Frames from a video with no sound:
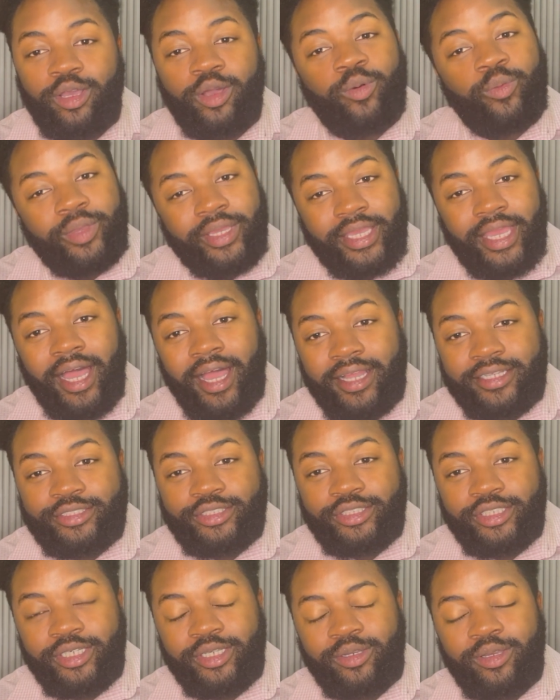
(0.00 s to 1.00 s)
We
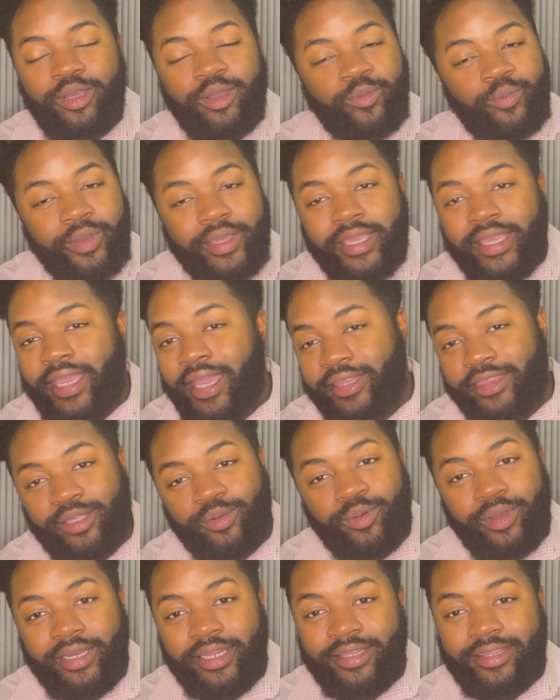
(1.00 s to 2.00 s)
got you. We can get
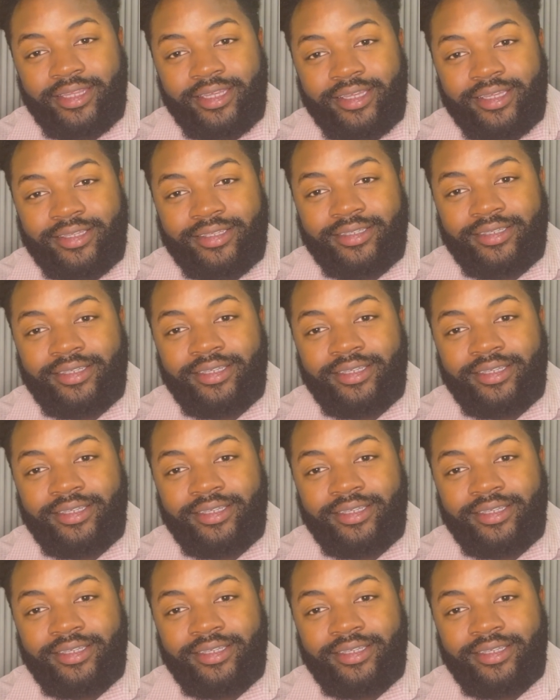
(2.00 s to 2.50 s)
through anything.